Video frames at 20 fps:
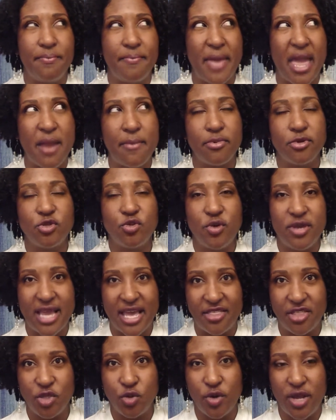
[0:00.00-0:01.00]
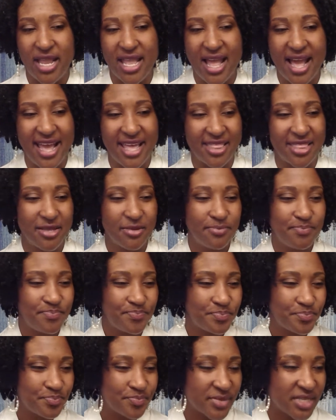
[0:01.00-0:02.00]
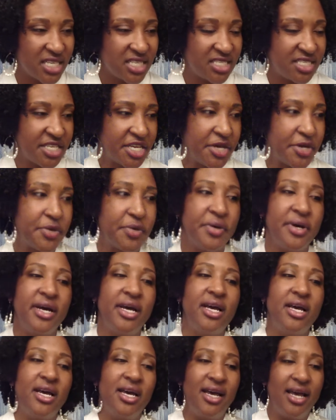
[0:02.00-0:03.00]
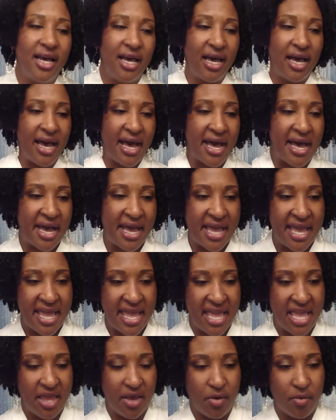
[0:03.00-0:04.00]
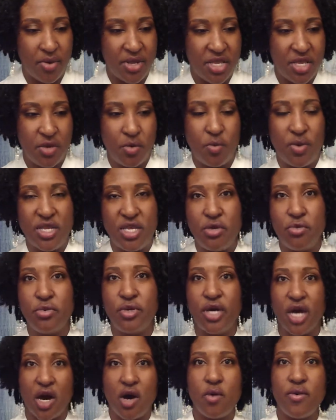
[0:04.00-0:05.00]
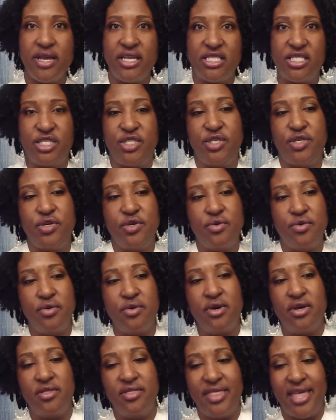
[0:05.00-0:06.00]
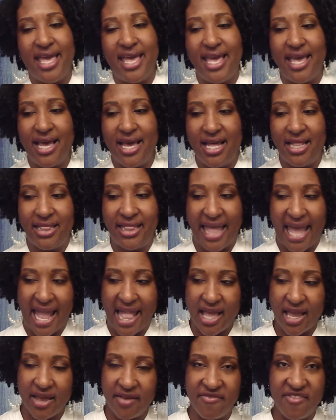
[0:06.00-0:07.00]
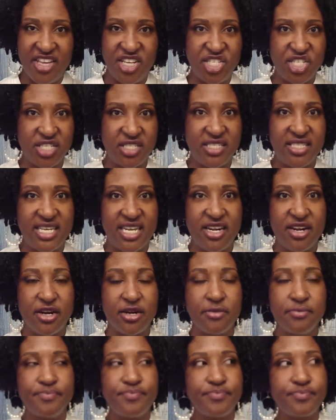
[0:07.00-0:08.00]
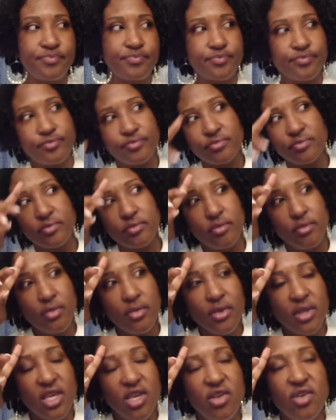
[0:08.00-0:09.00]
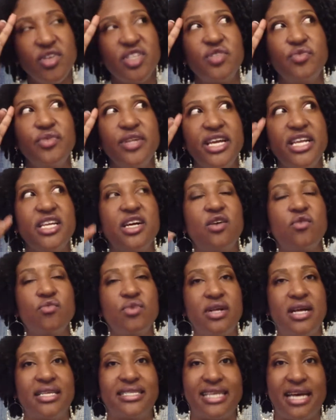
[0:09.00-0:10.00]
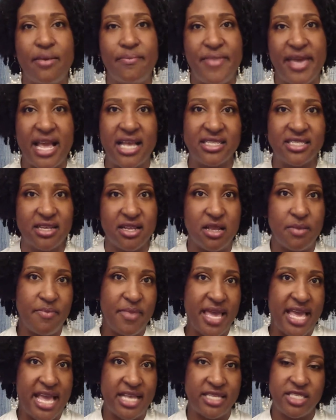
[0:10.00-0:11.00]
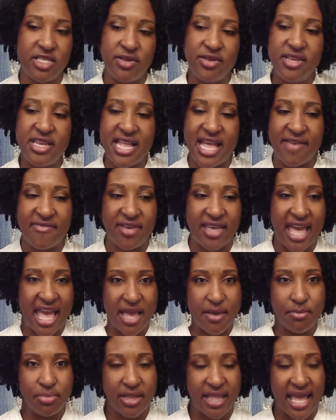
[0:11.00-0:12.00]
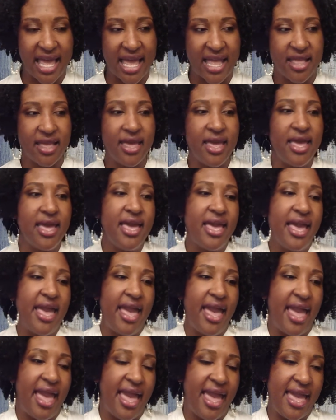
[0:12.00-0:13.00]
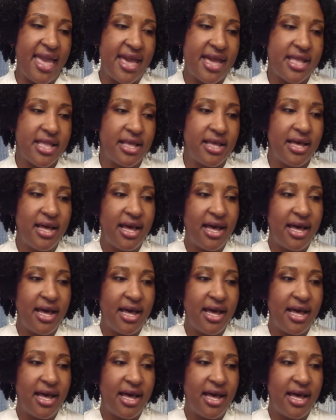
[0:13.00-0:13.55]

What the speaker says: April 28th, 29th. So, when you go into the Atlanta Convention Center, you just really don't realize how big it's going to be. So you need to have a game plan. And